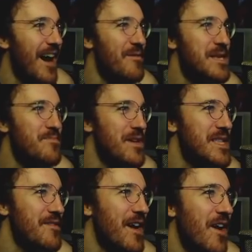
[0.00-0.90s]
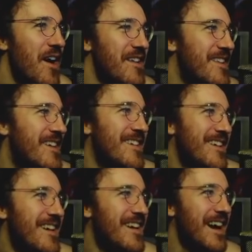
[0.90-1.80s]
How many splits have I gotten?
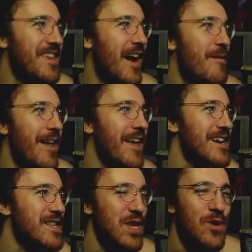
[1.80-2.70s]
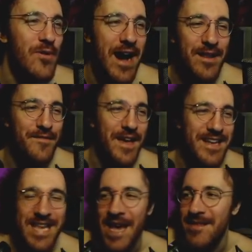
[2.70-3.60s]
I think I'm at like 2 out of
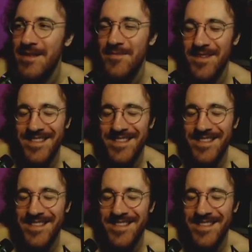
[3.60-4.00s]
like 10.